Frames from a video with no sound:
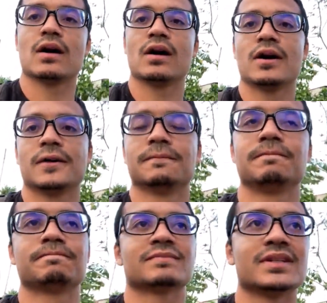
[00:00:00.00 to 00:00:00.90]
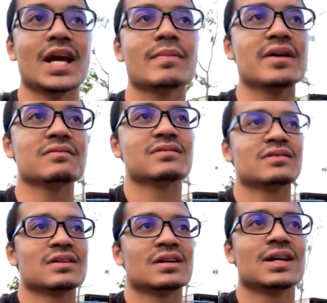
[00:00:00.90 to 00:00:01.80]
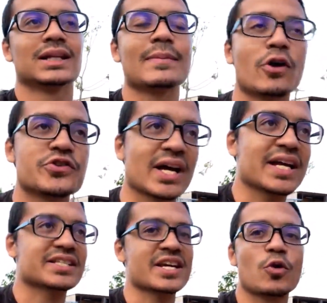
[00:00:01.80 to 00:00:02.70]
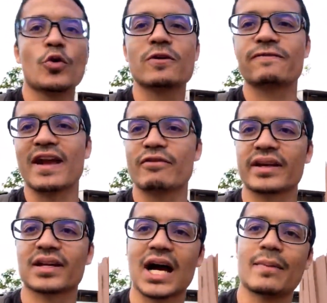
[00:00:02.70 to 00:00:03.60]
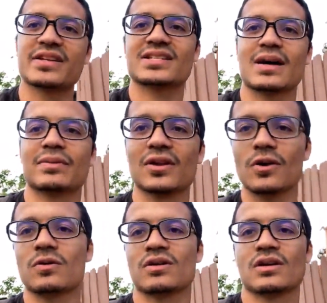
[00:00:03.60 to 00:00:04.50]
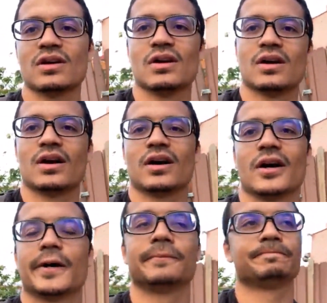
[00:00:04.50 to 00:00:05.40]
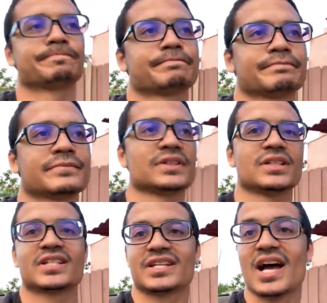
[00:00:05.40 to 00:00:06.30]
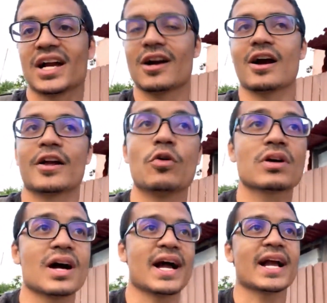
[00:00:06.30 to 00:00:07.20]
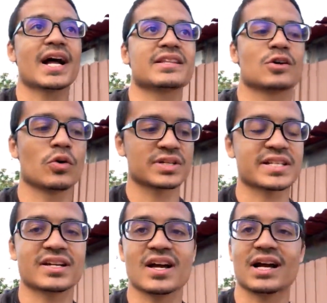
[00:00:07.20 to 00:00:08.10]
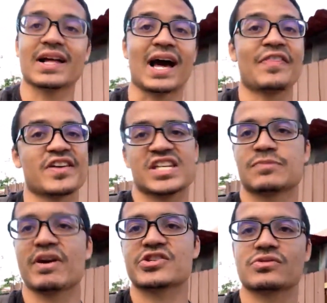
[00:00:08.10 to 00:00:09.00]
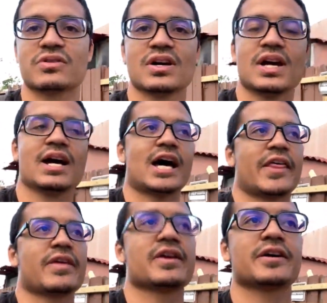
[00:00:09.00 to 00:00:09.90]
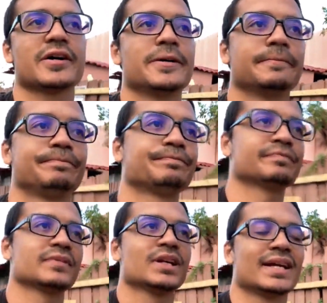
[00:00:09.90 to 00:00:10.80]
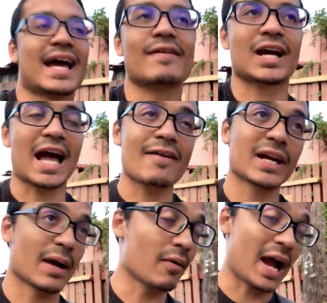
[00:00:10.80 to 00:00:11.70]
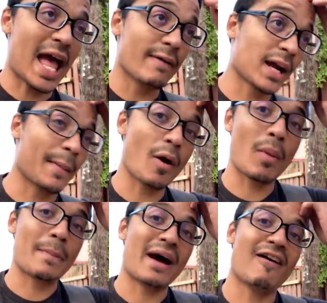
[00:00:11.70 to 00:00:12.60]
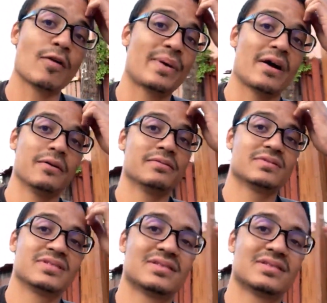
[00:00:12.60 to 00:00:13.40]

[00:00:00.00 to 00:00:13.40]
um, yeah, man, let me know what you guys think. Who are you favoring in the comments down below? Um, Tanaka, Ioka. I got Kosei Tanaka. I, I think he's special. I think um, yeah, I haven't I come, I come out with my pound for pound